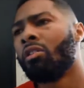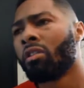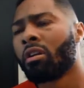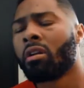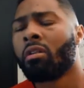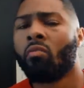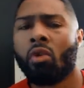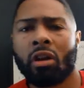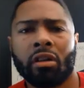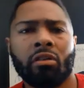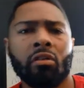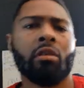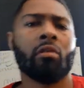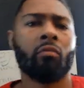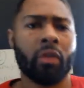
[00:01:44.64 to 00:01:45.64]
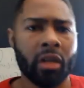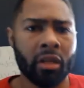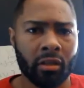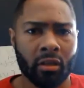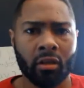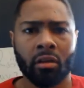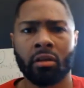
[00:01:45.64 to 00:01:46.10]
you're going to want to do your
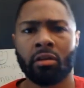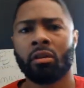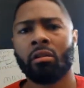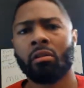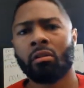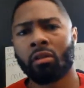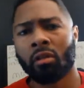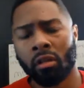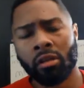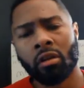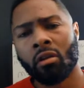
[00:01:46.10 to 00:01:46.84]
research on,